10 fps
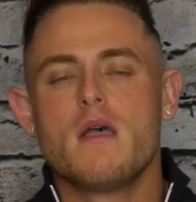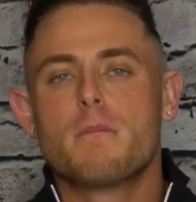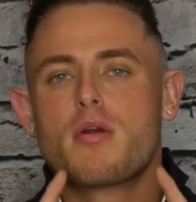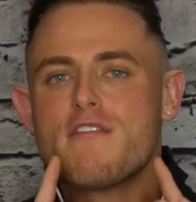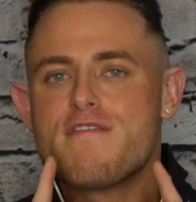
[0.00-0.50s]

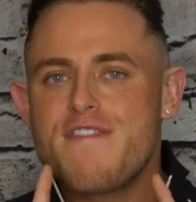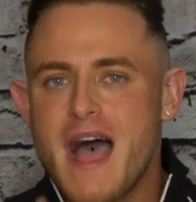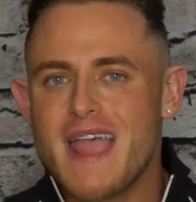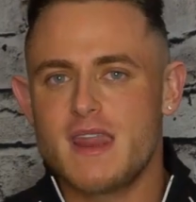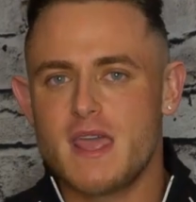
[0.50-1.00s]

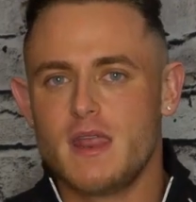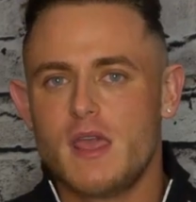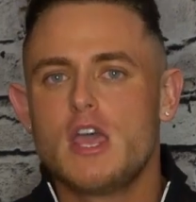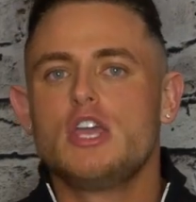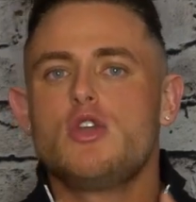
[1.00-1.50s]
provided
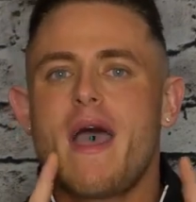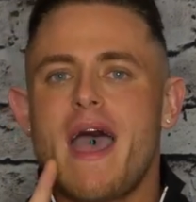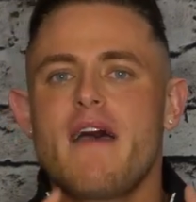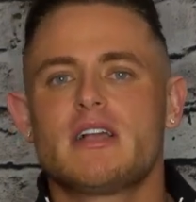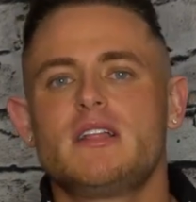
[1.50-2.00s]
you
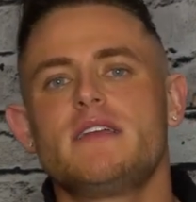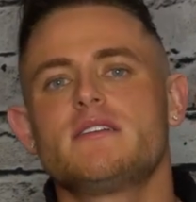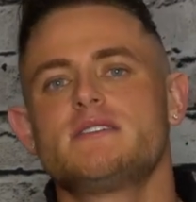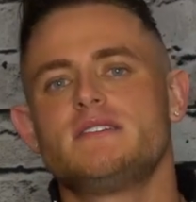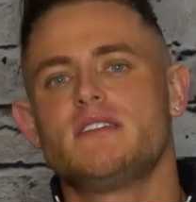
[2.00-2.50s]
have a
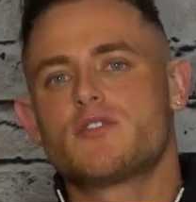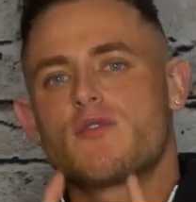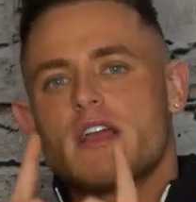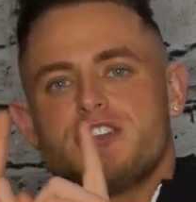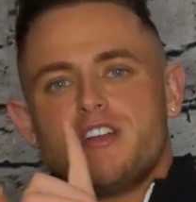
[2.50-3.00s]
clear sense of
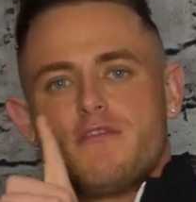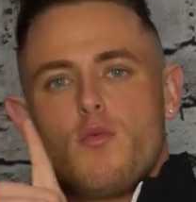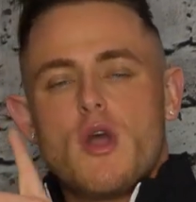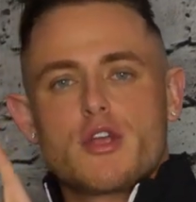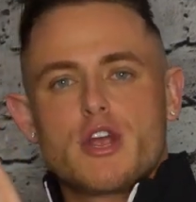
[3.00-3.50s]
direction of
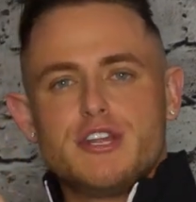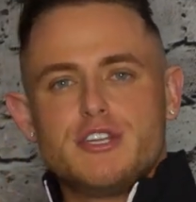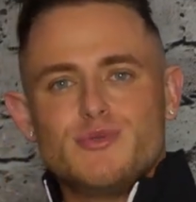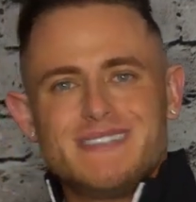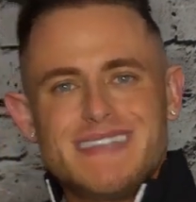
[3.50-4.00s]
what you're going to
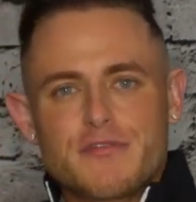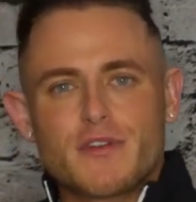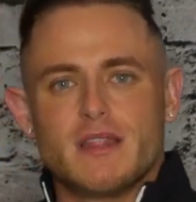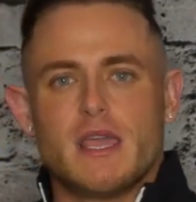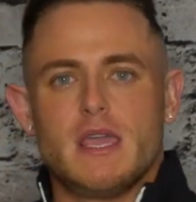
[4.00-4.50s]
do
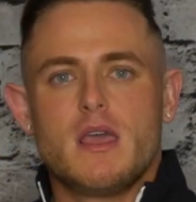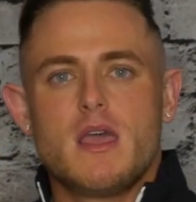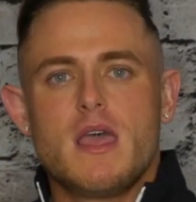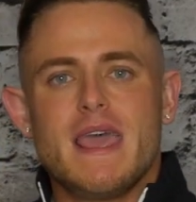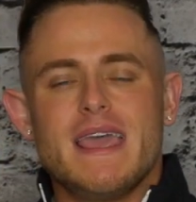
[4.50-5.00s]
differently
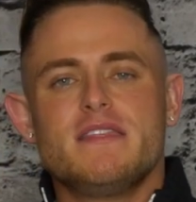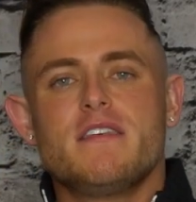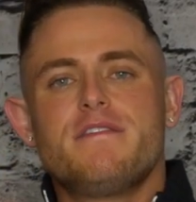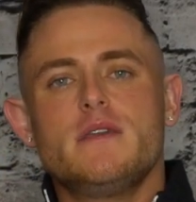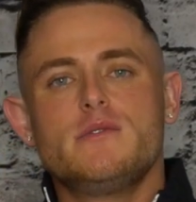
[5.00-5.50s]
in
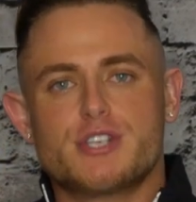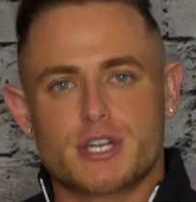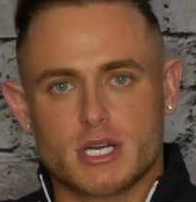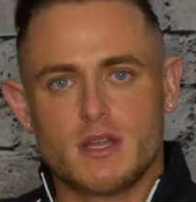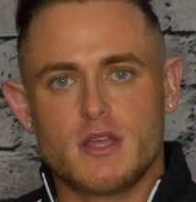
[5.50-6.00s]
the
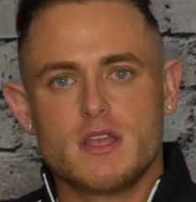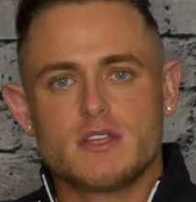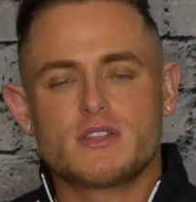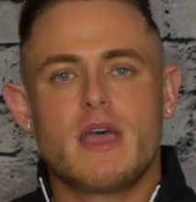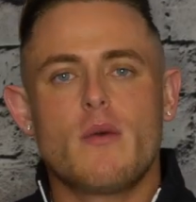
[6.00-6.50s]
future,
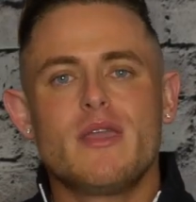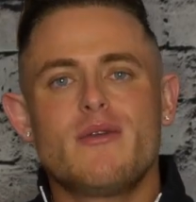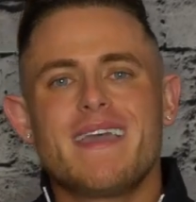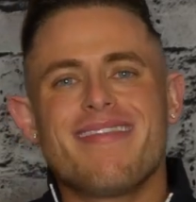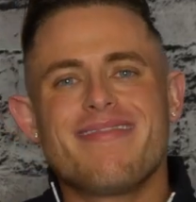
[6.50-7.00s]
so that way you
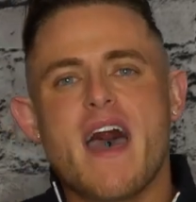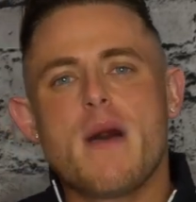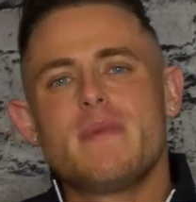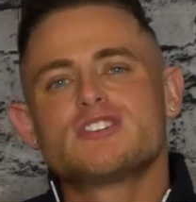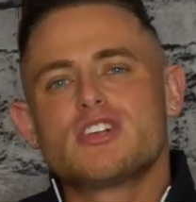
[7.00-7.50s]
can get
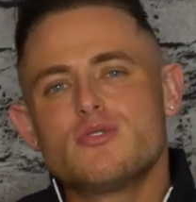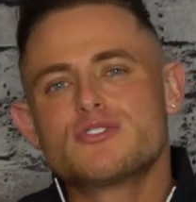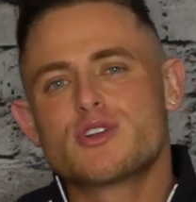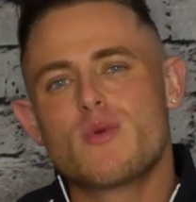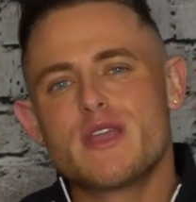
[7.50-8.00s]
that much
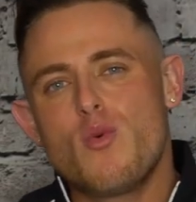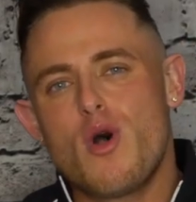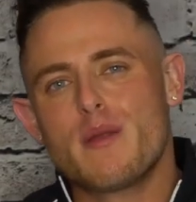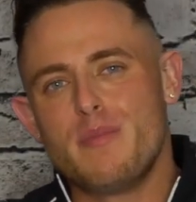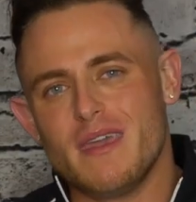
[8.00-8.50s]
closer to where you
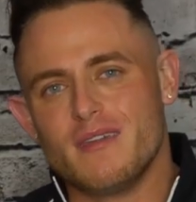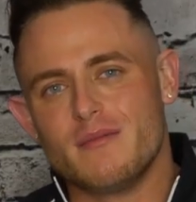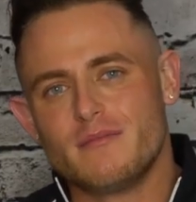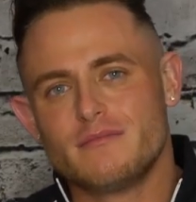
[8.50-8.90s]
want to be.